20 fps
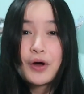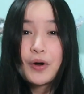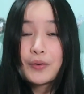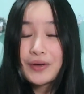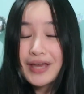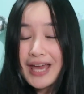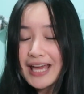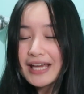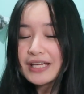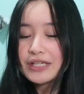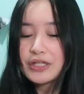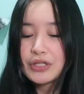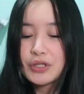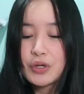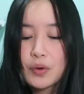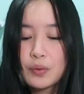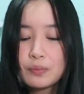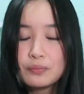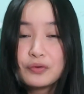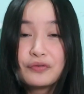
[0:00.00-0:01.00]
Okay,
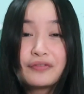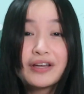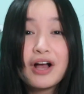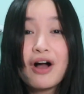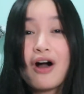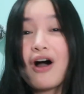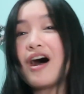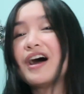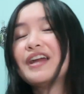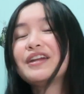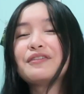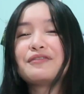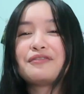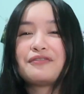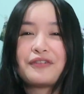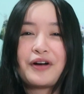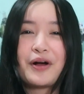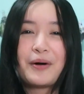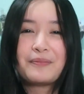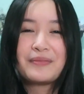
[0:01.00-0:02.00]
so moving on
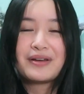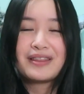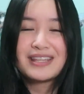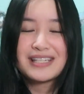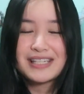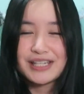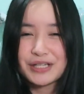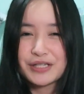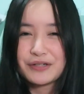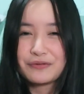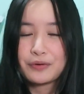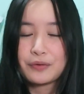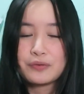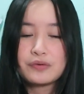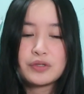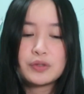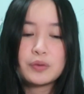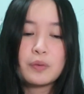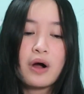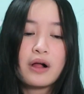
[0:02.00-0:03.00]
from the Six of
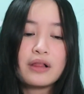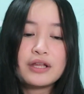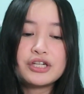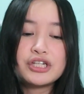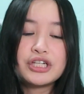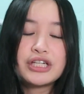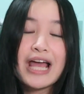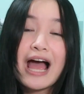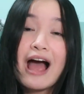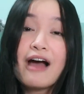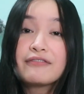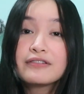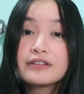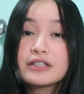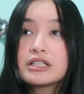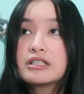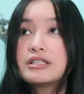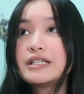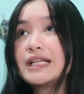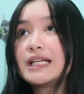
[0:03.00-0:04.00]
Crows duology, after
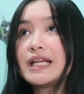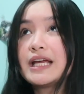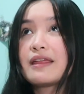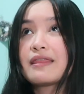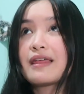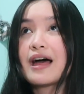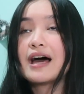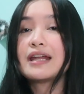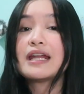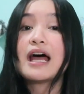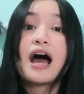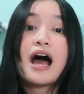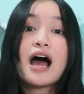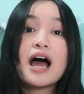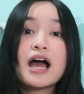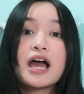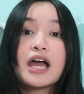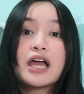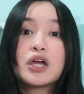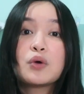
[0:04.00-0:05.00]
reading that,
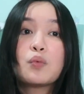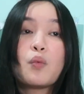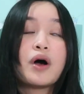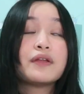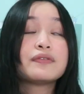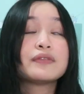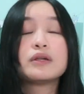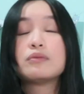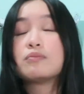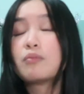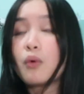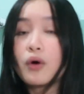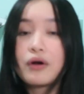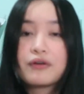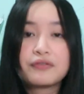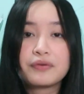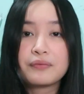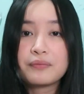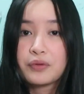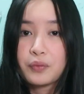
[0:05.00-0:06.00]
I wanted more
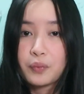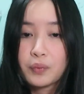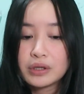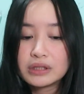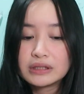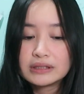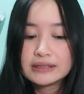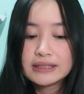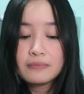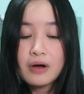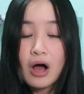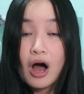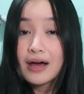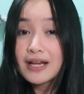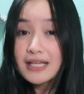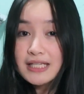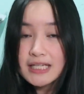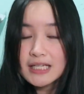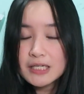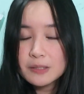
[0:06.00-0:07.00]
from the world.
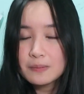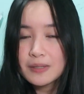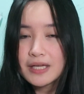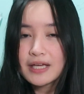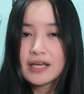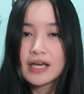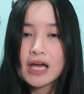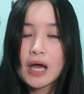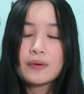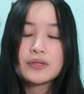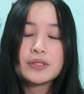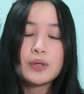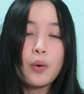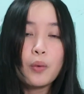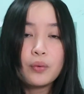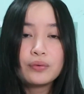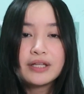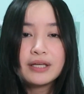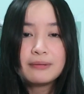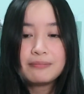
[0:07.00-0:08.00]
Honestly speaking, I was
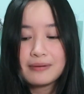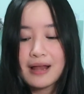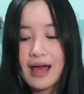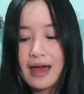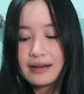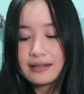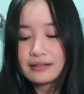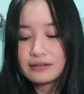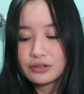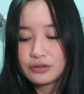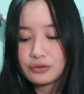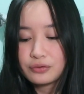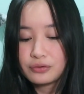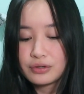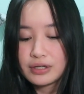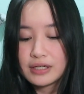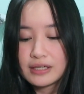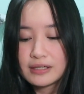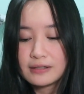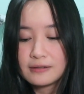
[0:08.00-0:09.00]
only planning to
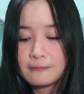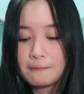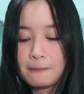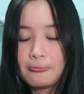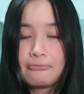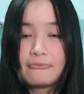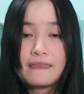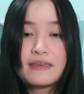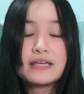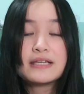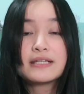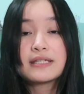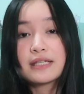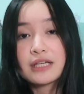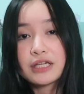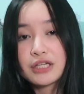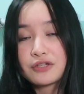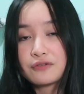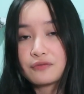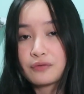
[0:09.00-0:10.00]
read the
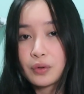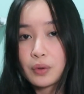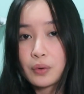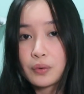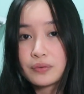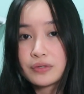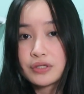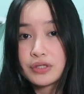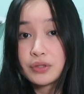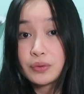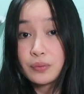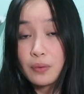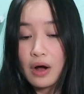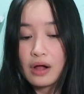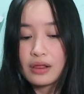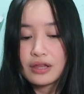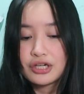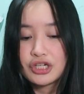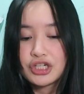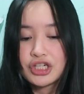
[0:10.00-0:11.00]
Six of Crows
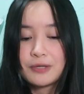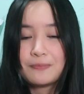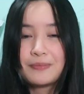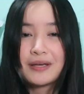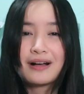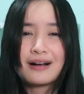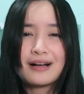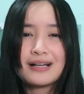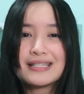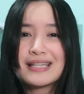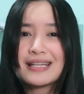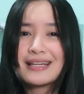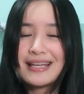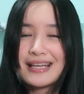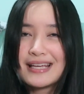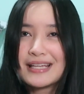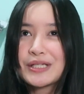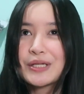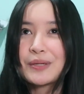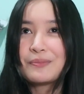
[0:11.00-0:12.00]
duology because it
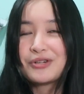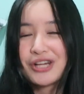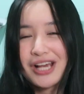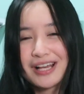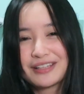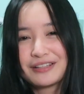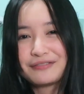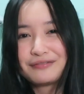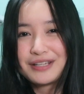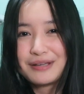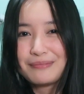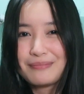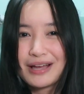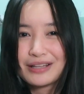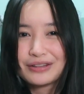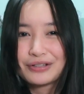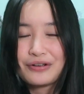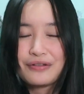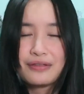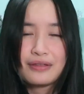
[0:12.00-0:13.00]
is objectively
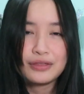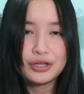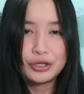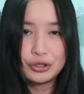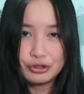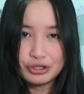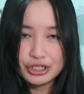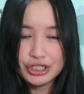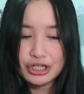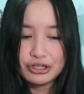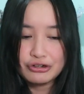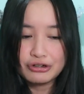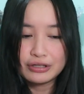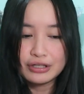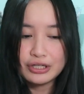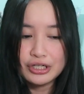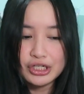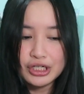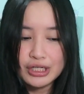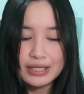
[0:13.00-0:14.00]
better than the Grisha
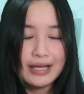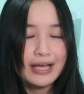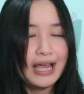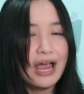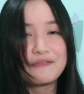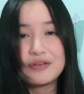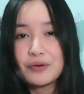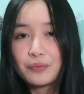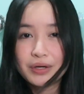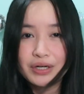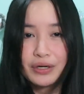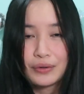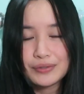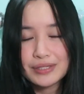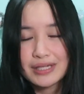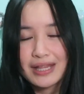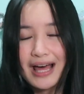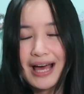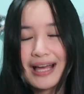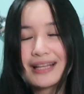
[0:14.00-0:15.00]
trilogy. Like, everyone
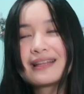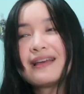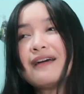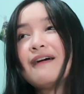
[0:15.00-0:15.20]
knows that.